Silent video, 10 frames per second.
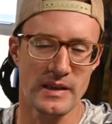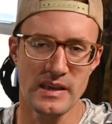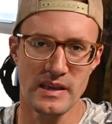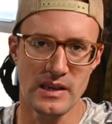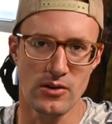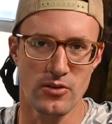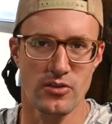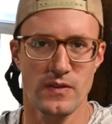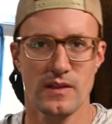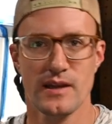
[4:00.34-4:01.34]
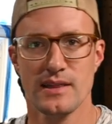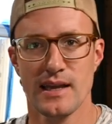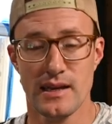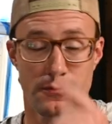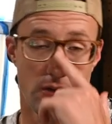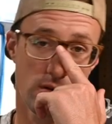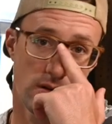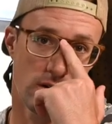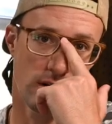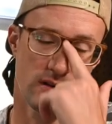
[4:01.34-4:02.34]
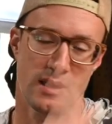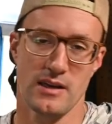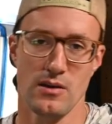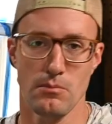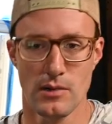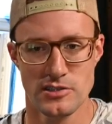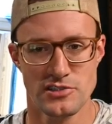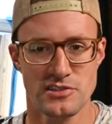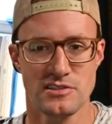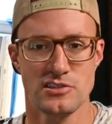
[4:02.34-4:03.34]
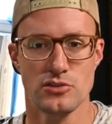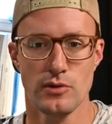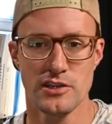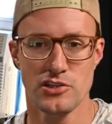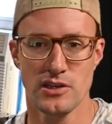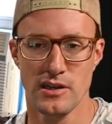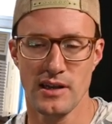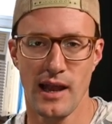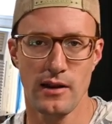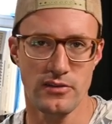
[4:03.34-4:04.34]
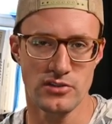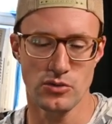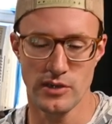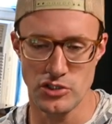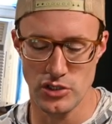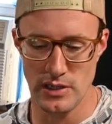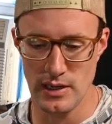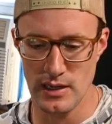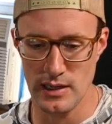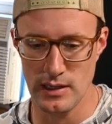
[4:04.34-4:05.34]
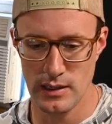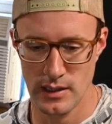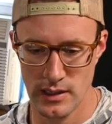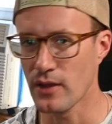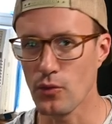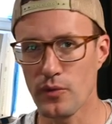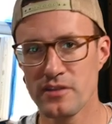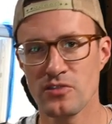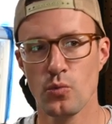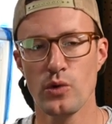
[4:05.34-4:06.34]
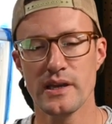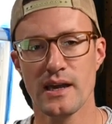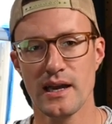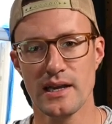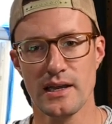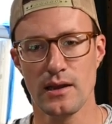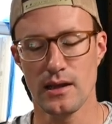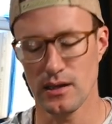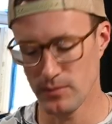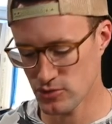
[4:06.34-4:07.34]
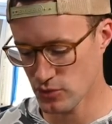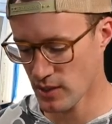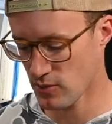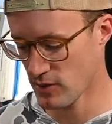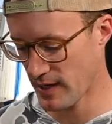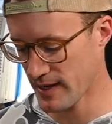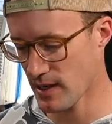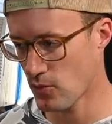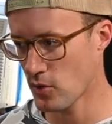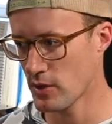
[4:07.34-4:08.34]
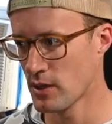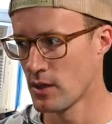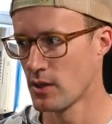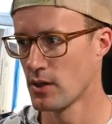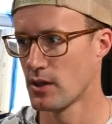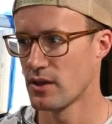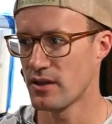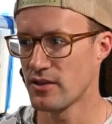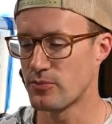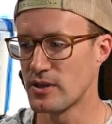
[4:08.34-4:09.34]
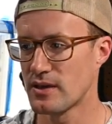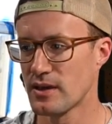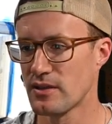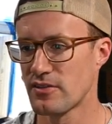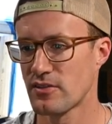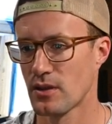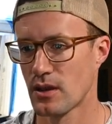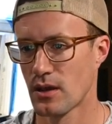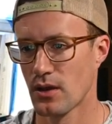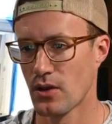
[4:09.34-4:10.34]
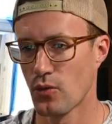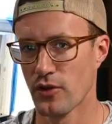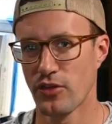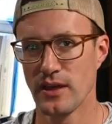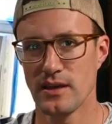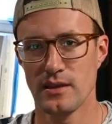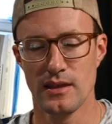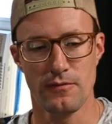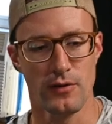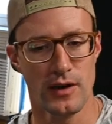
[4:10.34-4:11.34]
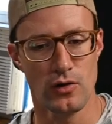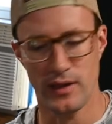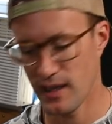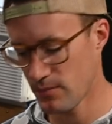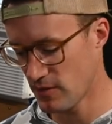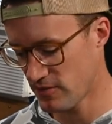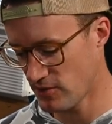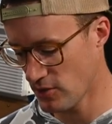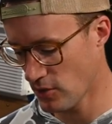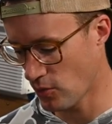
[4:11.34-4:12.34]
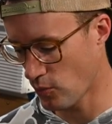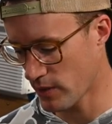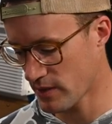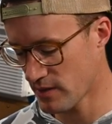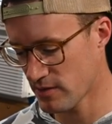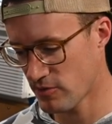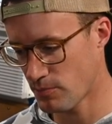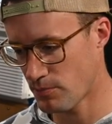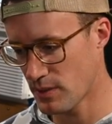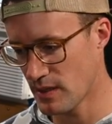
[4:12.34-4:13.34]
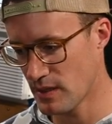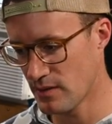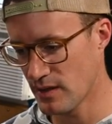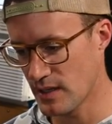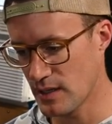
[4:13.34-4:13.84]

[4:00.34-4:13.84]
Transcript: heat or something like that if you're in like an emergency situation, a dire situation. Now the reason we got it, Mitchell got one, I got one, is because we're thinking that for elk camp this year we're gonna spend